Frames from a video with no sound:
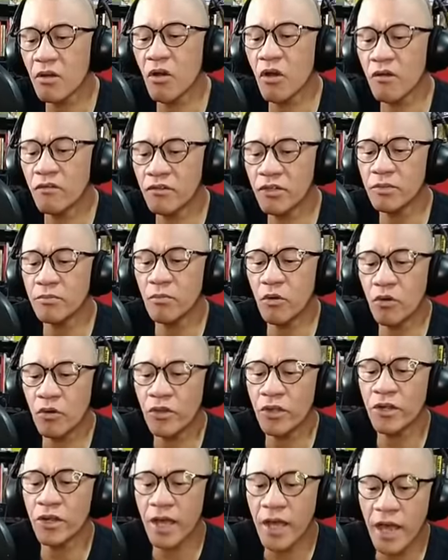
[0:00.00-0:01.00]
covered
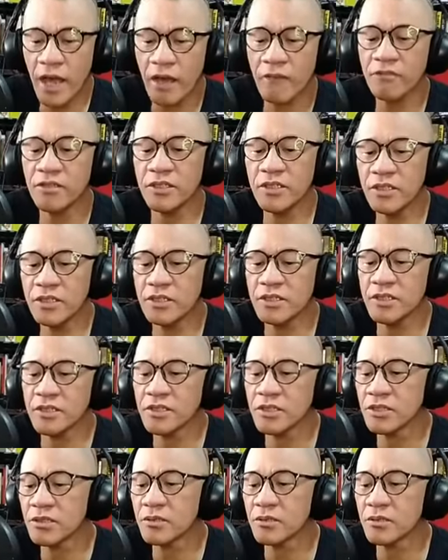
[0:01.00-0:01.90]
more than half the distance,